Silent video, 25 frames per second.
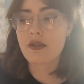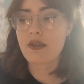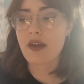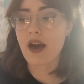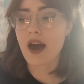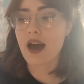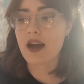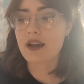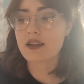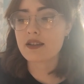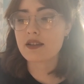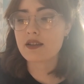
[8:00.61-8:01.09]

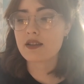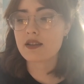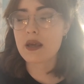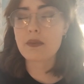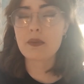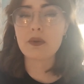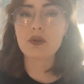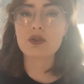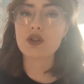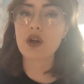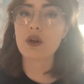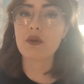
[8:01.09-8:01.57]
that
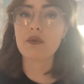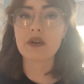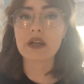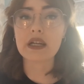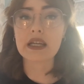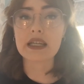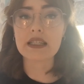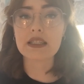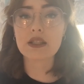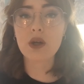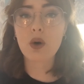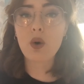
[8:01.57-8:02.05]
people don't
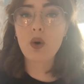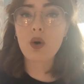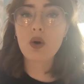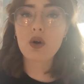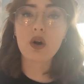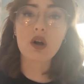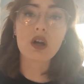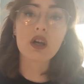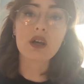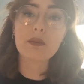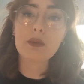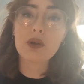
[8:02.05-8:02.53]
really
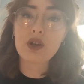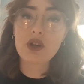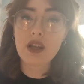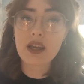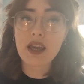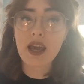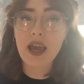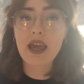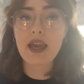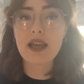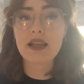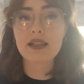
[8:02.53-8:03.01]
talk or
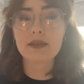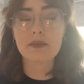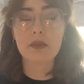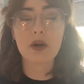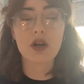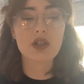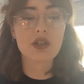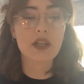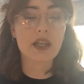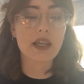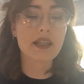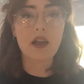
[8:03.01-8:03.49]
communicate as
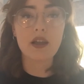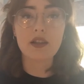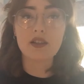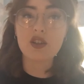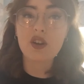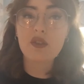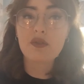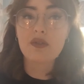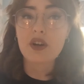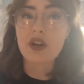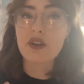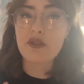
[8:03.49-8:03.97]
much, like it's
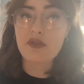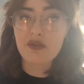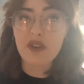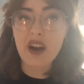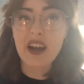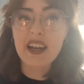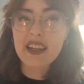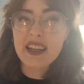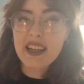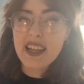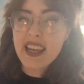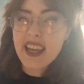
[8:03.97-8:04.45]
not very
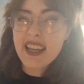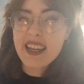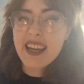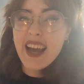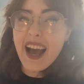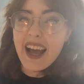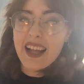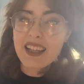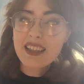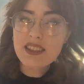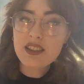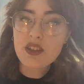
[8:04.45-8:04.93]
friendly and
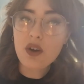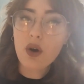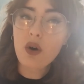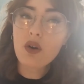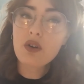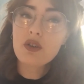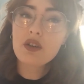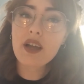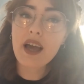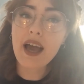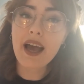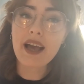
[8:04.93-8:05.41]

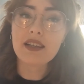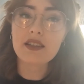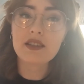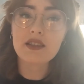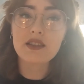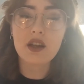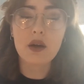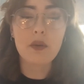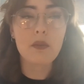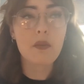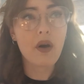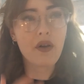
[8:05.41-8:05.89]
hands-on as
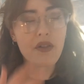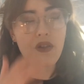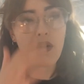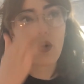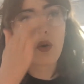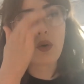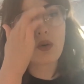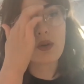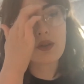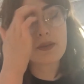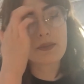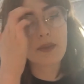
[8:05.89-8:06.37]
some other
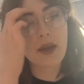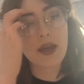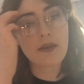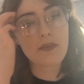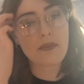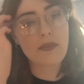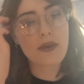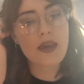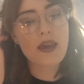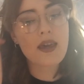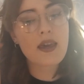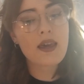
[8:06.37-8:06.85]
halls
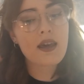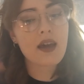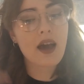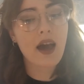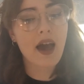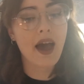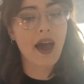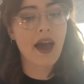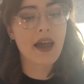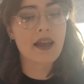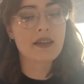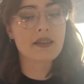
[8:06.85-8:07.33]
might be.
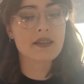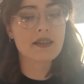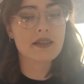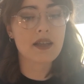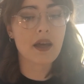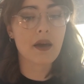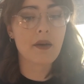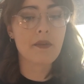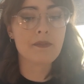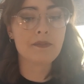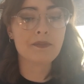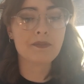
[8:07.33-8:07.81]
And
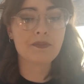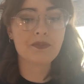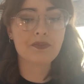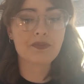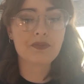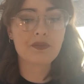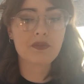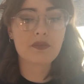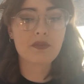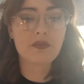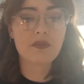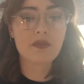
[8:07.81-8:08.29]

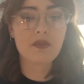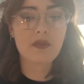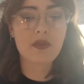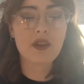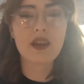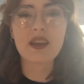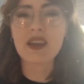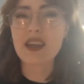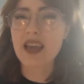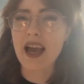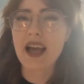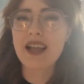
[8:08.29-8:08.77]

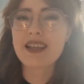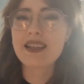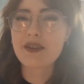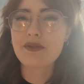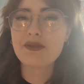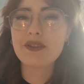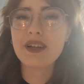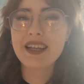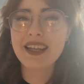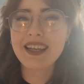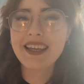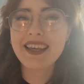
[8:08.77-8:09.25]
yeah, I
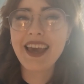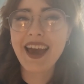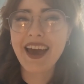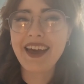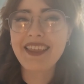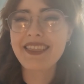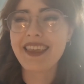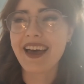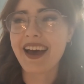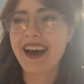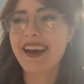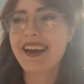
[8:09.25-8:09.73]
definitely
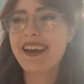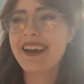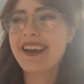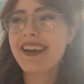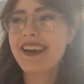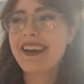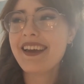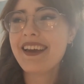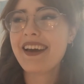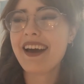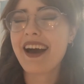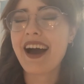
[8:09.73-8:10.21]
get that.
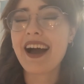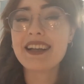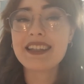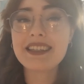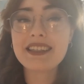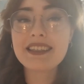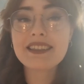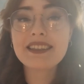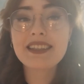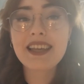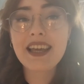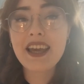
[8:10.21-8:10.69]
I
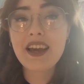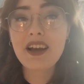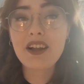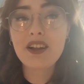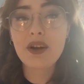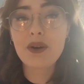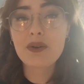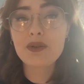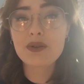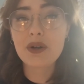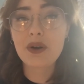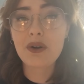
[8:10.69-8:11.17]
did say
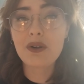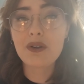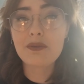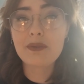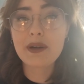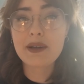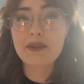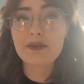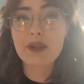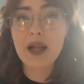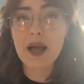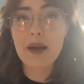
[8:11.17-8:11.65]
hello to all of
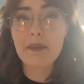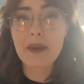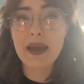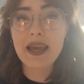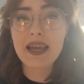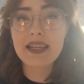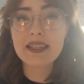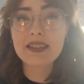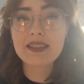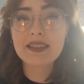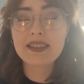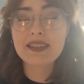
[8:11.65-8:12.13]
my
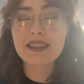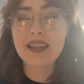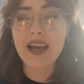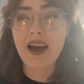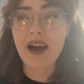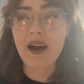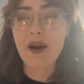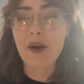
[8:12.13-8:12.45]
flatmates.